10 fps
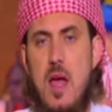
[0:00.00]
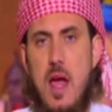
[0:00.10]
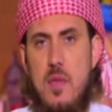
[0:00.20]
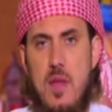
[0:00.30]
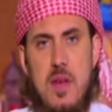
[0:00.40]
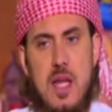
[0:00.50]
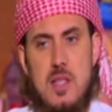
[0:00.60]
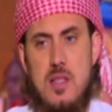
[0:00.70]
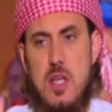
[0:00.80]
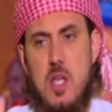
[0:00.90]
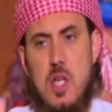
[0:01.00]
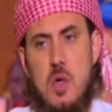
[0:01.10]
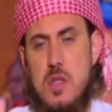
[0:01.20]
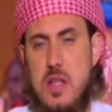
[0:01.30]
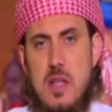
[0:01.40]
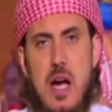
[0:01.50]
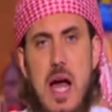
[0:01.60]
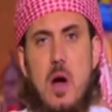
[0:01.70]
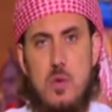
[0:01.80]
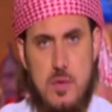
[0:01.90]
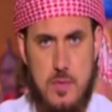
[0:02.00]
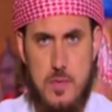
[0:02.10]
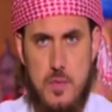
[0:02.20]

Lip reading: and the next thing you know is that they're out.